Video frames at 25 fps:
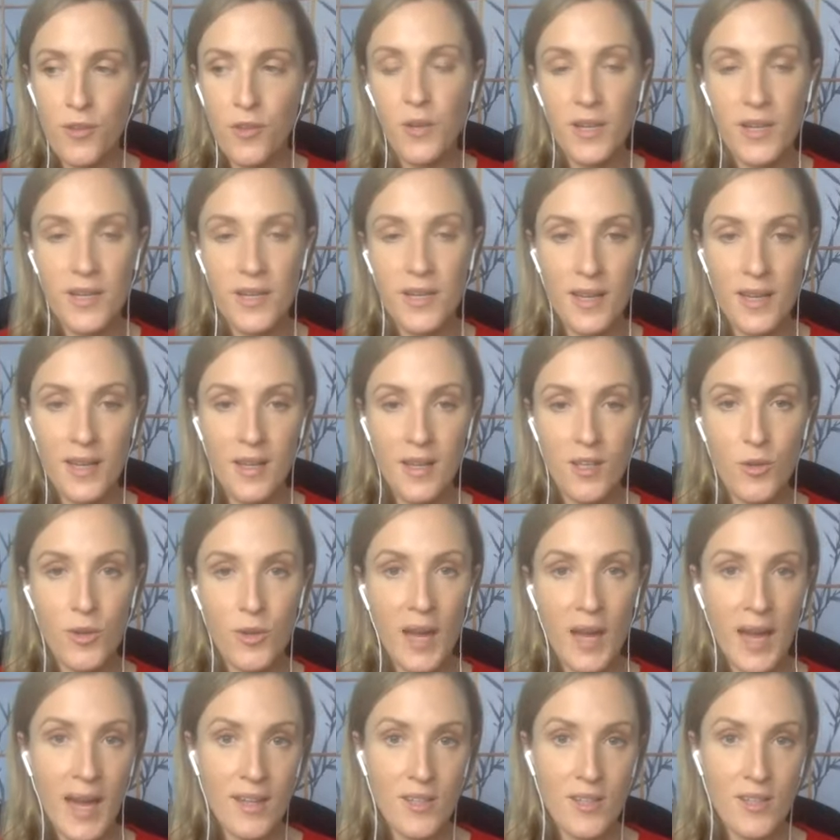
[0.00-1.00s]
But I think you
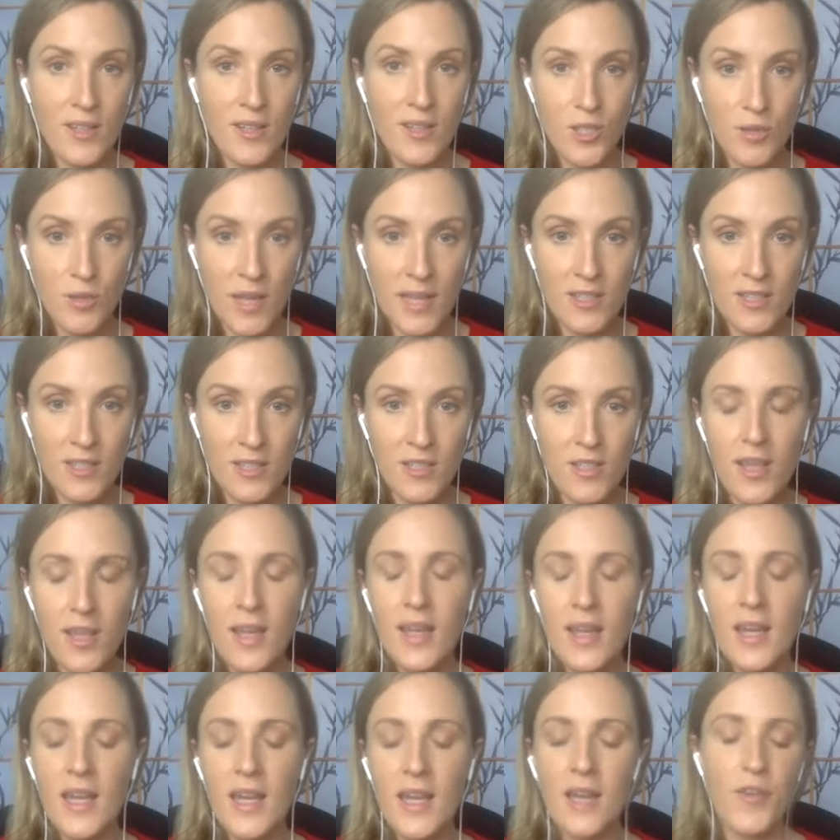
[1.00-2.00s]
can't do that
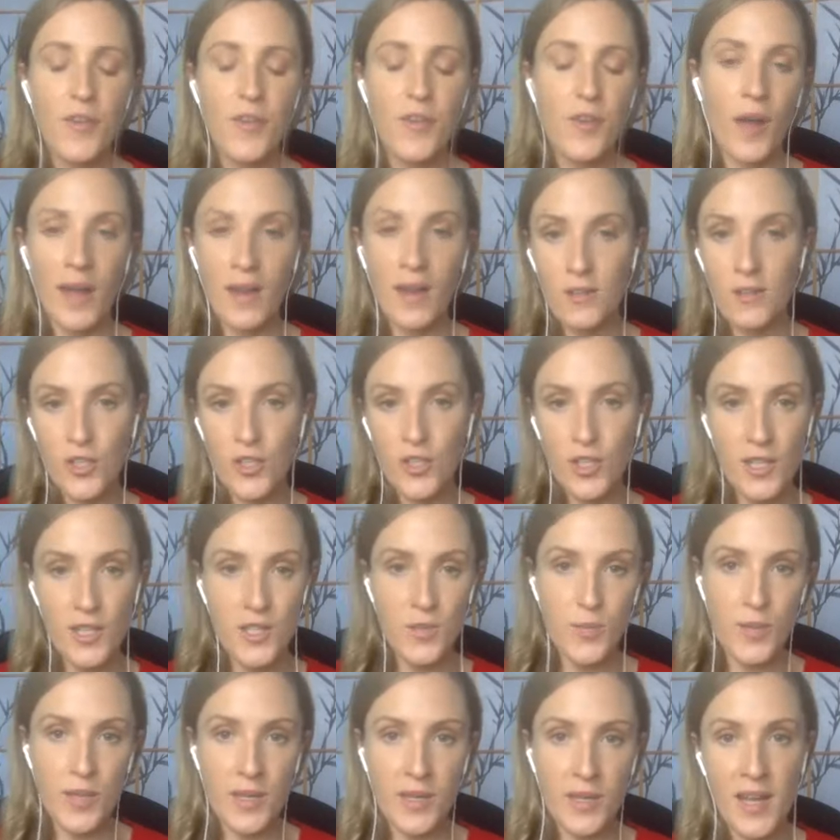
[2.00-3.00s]
if your energy
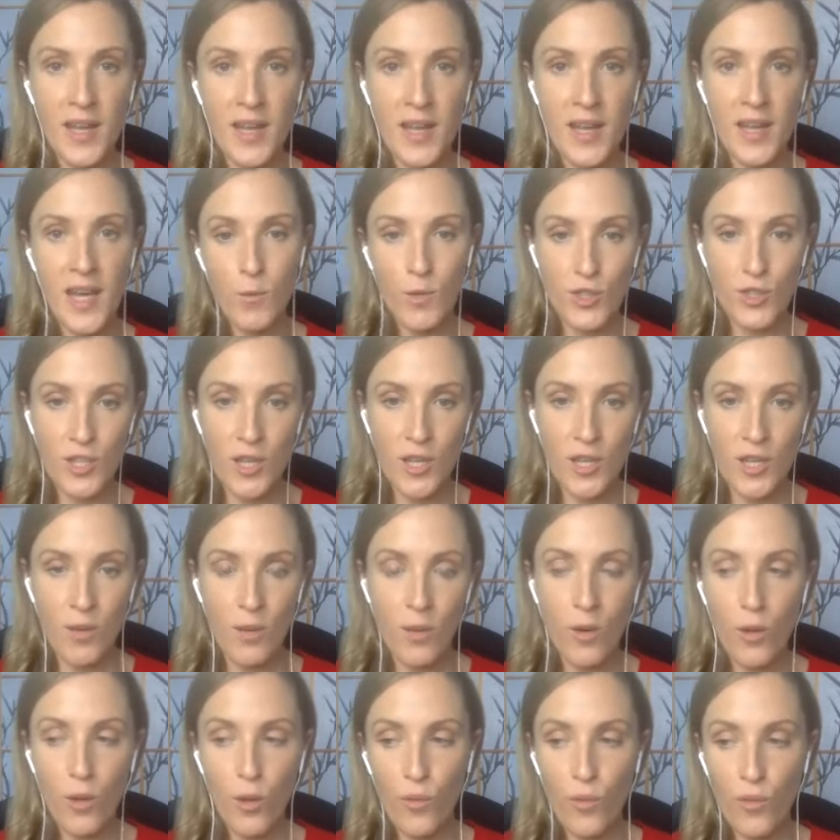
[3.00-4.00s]
is being hemorrhaged out
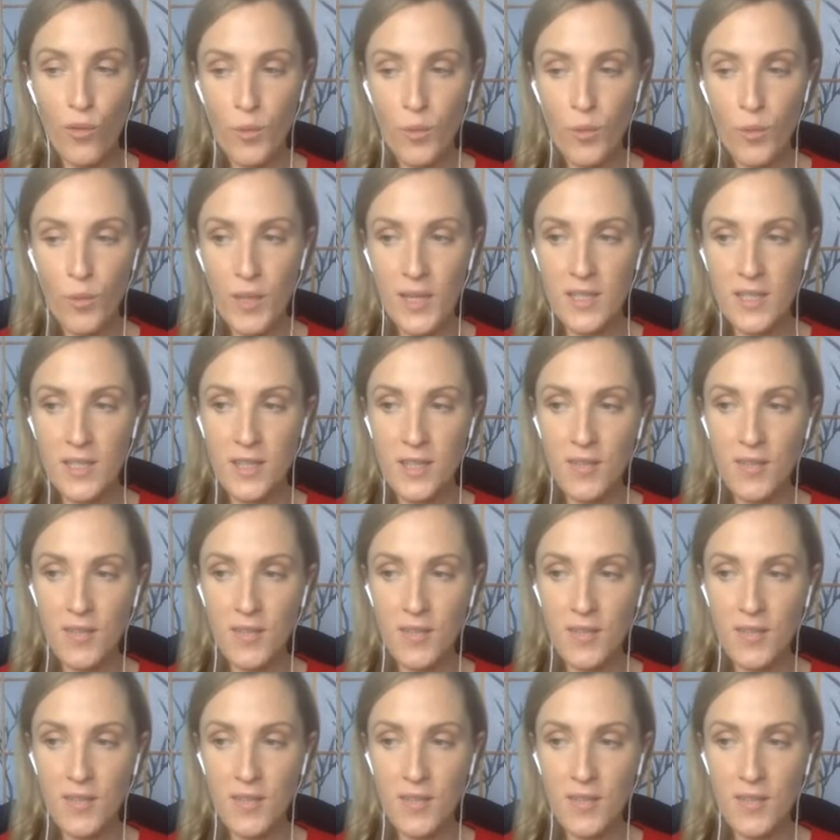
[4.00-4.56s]
all over the place,